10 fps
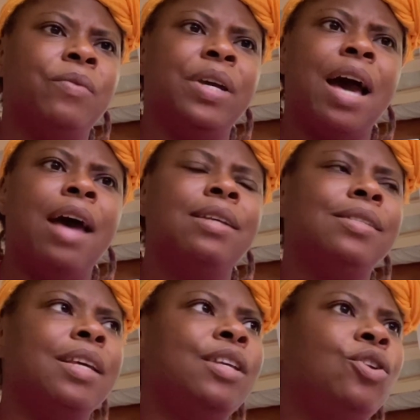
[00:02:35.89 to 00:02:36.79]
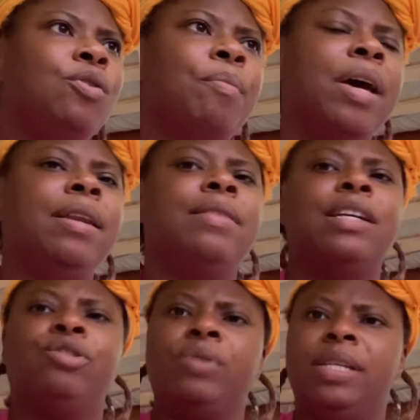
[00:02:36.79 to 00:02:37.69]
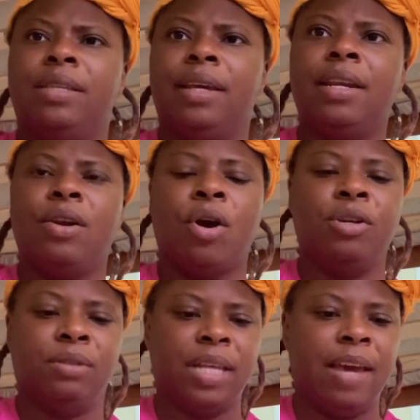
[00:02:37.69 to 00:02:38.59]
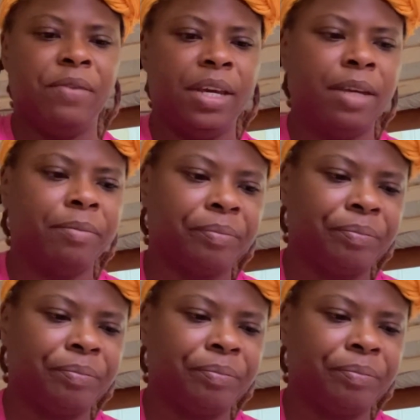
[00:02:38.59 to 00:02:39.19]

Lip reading: God is sending you the money that you need to get it, are you saving it?